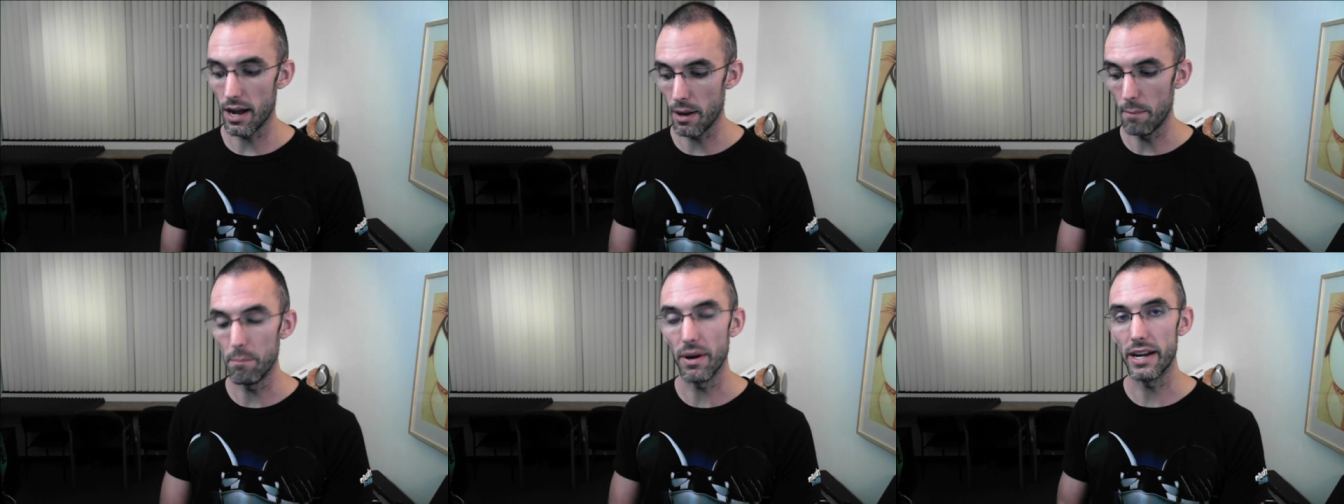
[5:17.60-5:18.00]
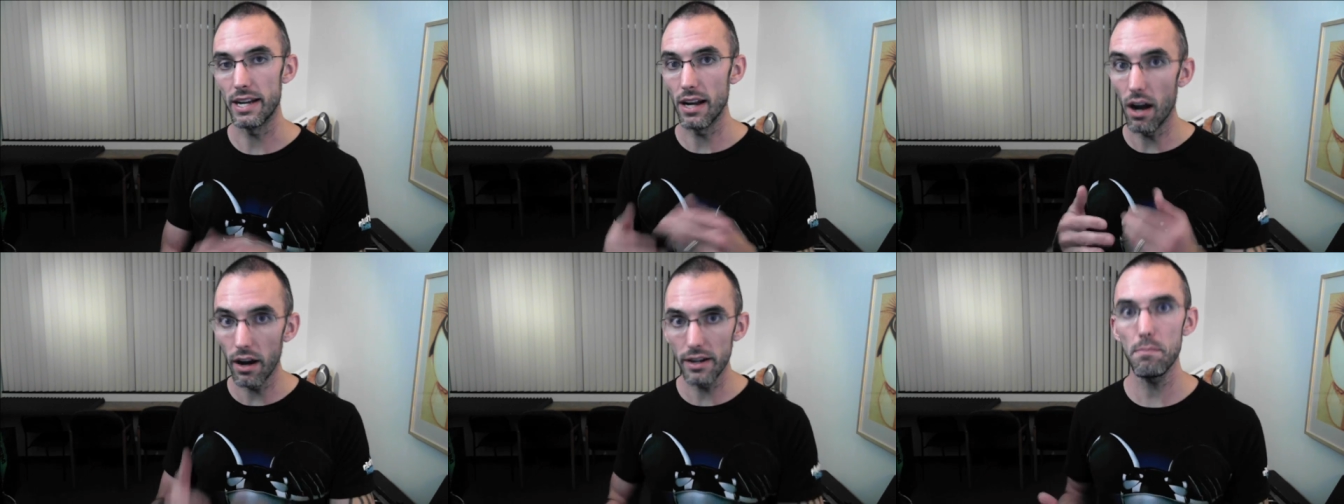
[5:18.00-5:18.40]
Um, but
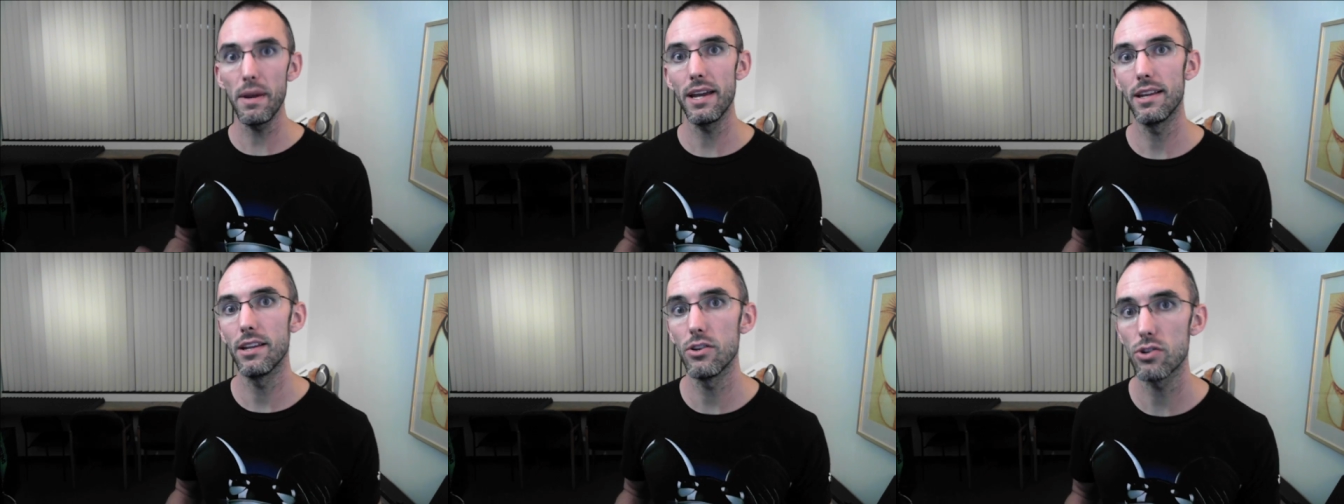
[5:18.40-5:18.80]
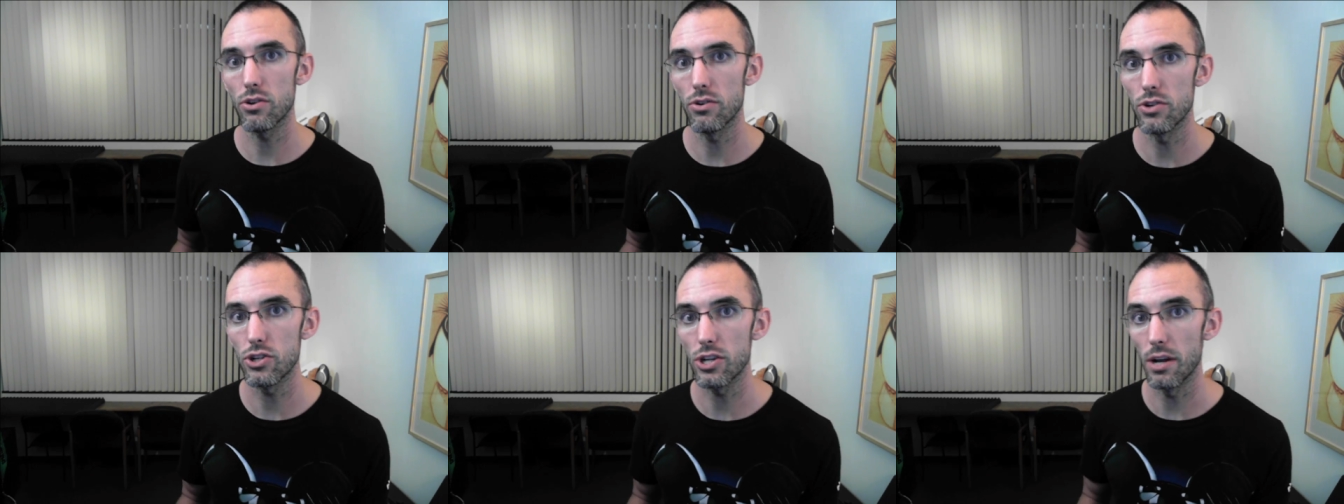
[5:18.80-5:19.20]
an unpaid
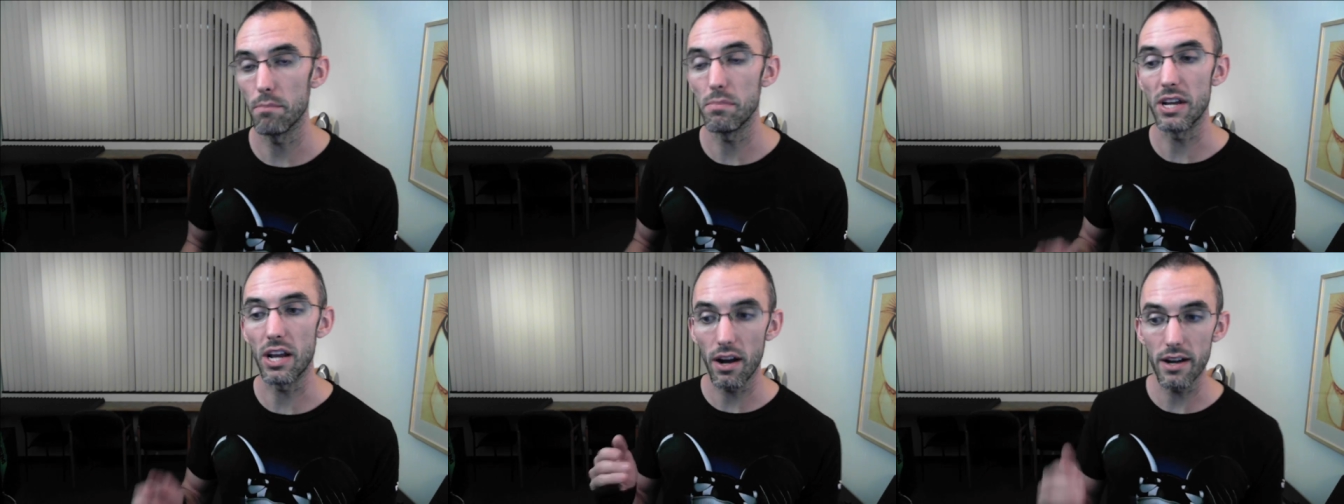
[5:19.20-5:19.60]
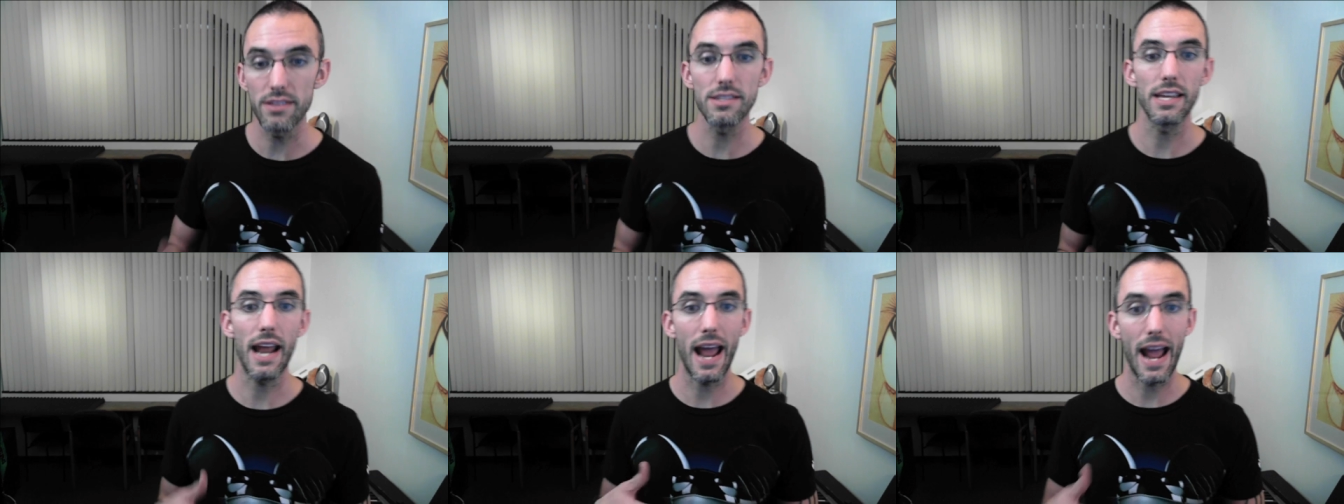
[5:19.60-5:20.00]
internship
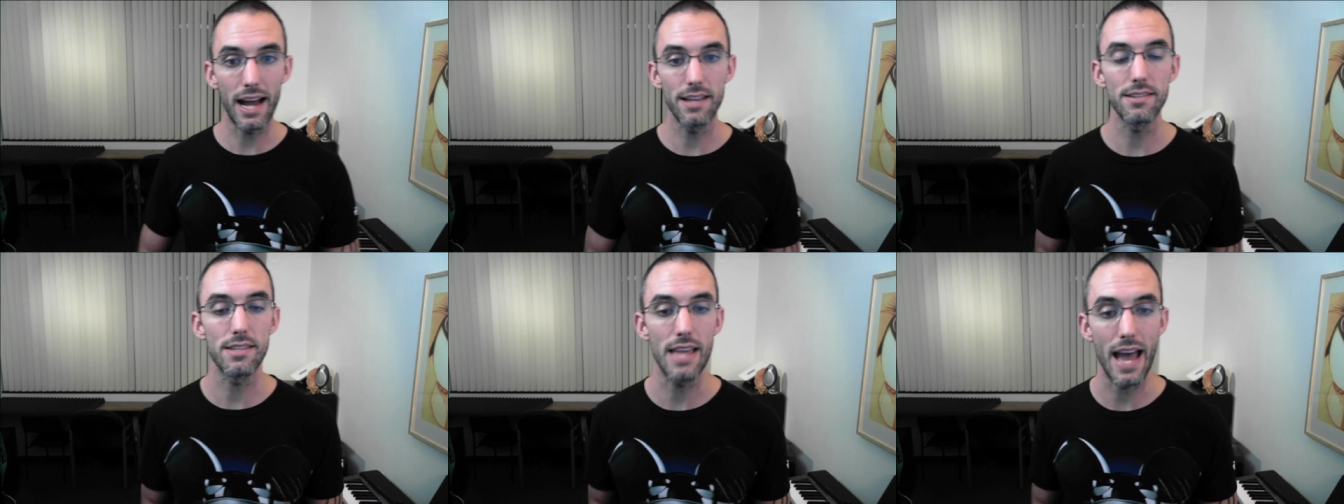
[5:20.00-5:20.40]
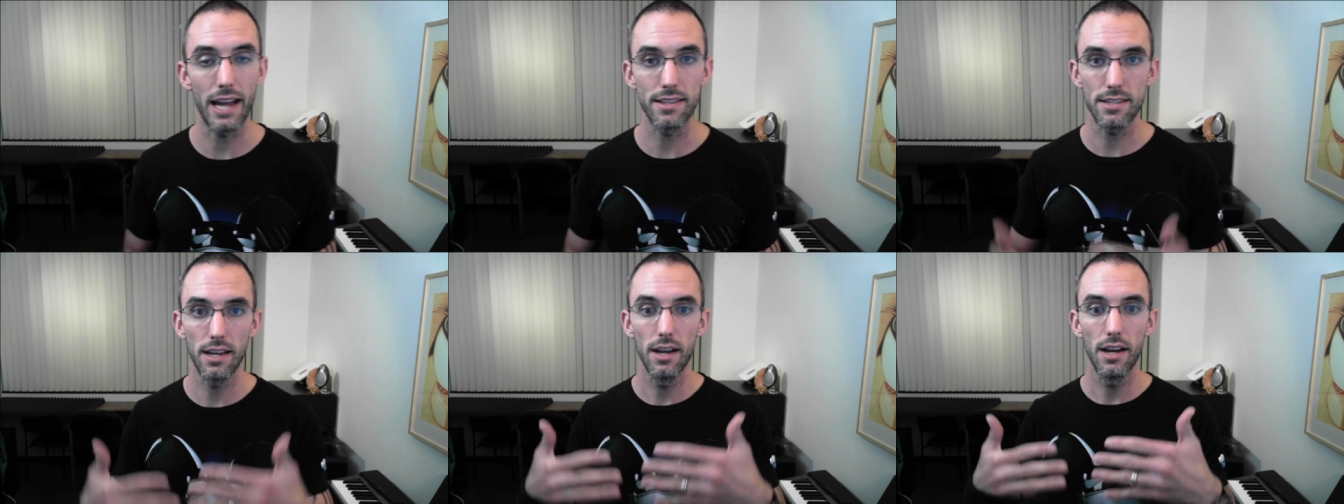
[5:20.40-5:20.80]
because it has
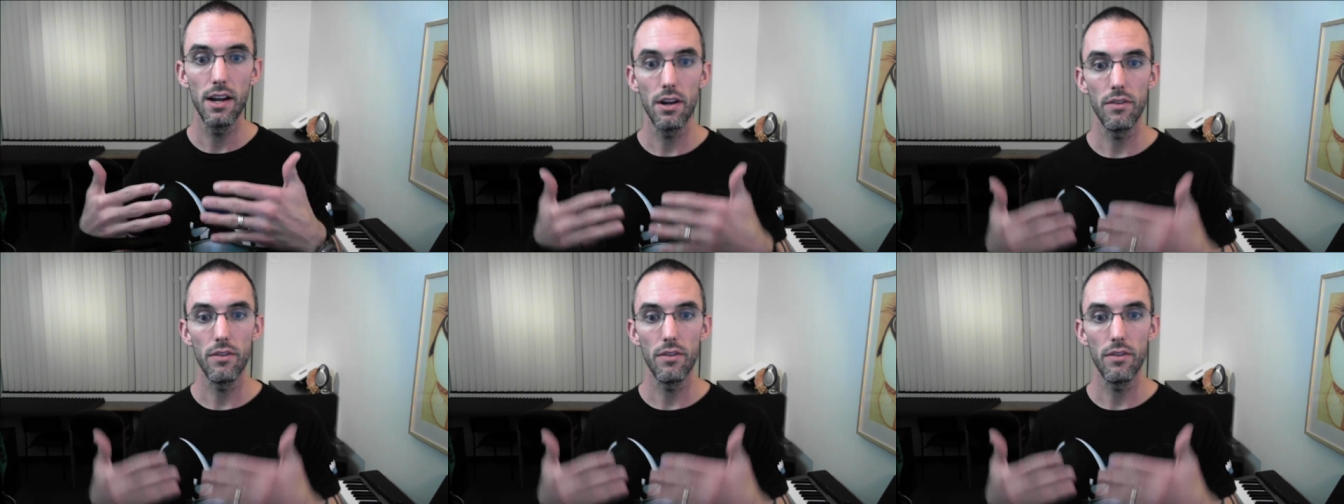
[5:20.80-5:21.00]
that